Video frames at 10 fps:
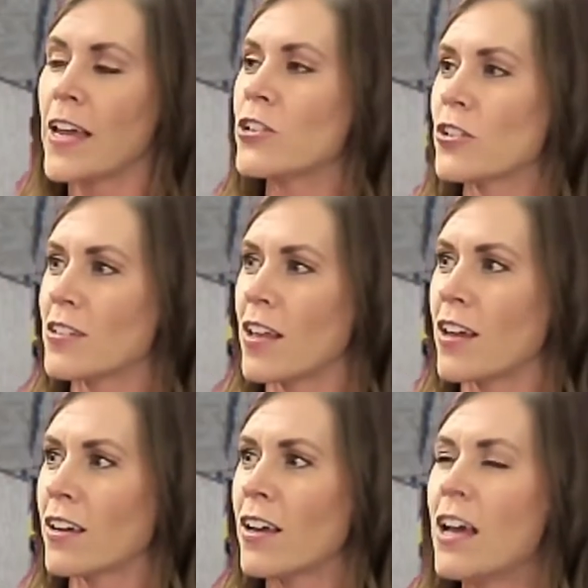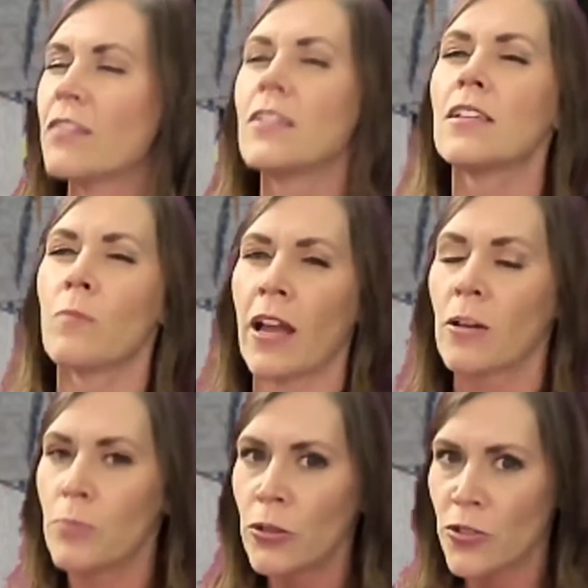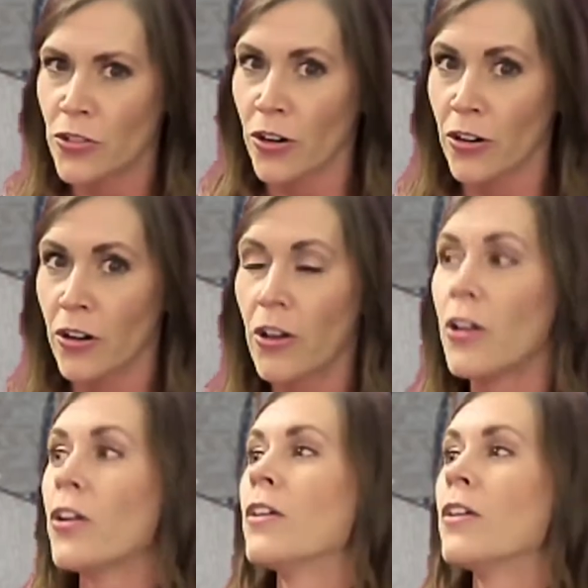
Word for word: They just think this is my abuser. They think I